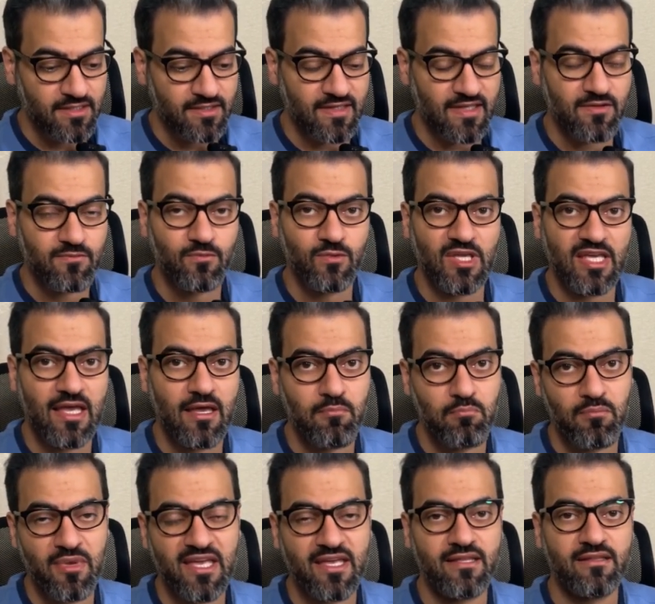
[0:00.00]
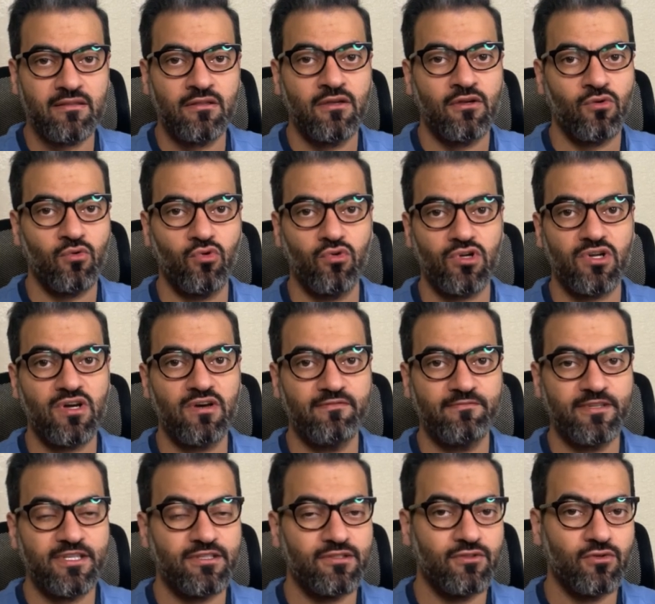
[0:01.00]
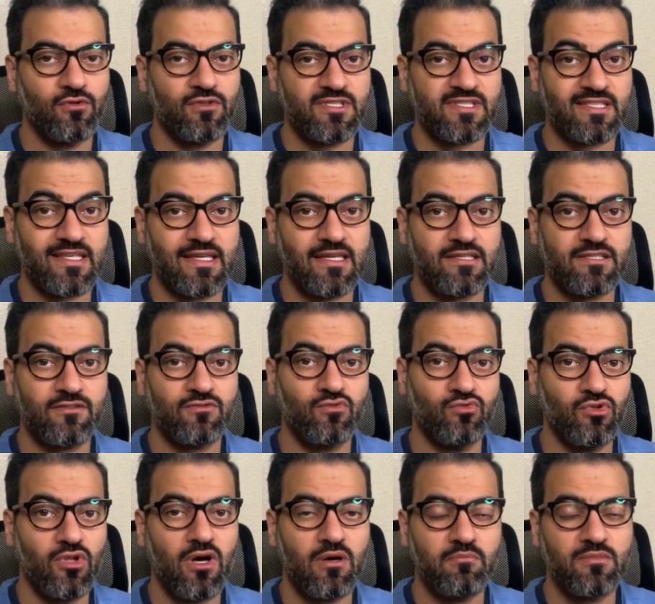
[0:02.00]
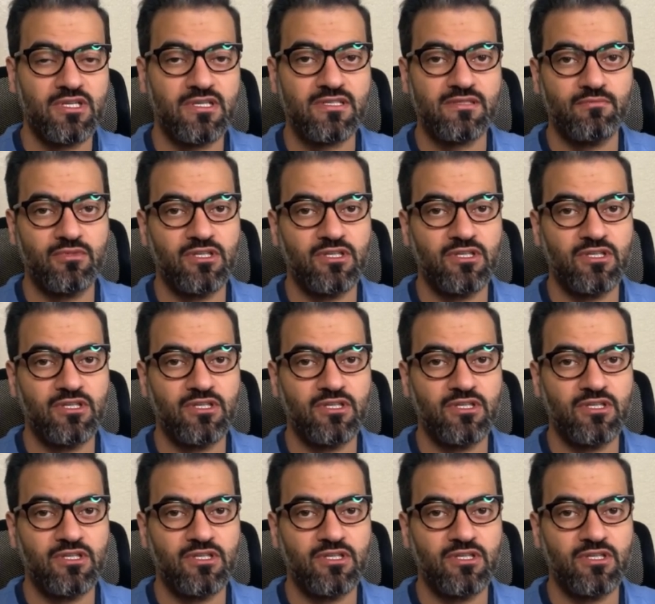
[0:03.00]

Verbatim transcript: Then we embed or convert those text to numbers,